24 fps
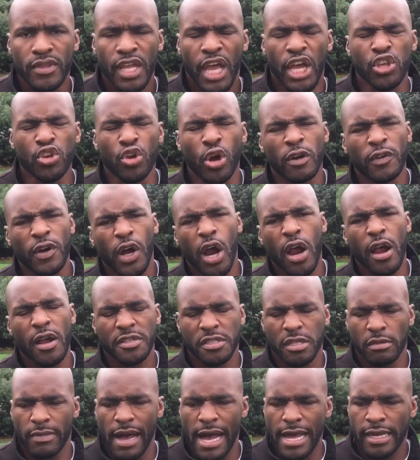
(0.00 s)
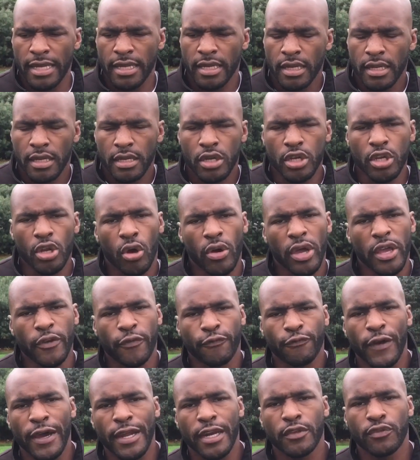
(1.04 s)
And you overheard somebody, you know, in
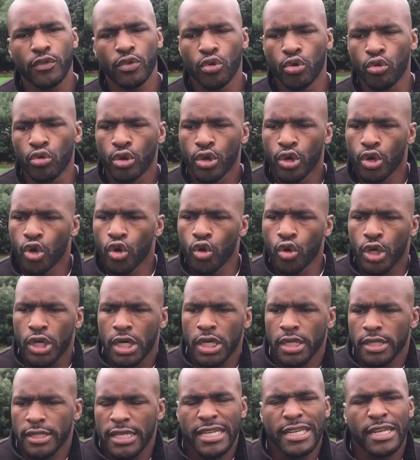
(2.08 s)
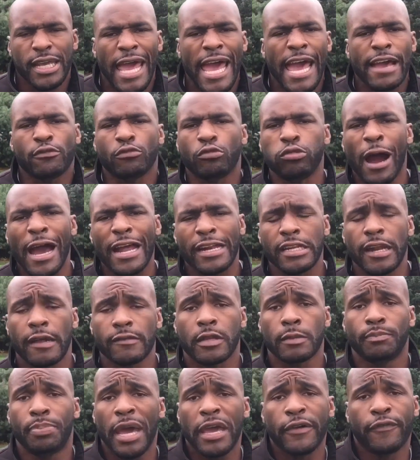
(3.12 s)
front of you who who didn't have quite enough
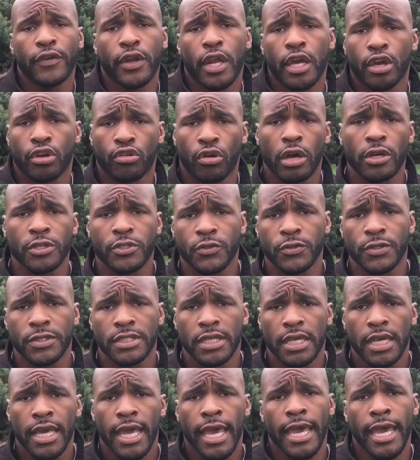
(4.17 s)
to pay for their groceries.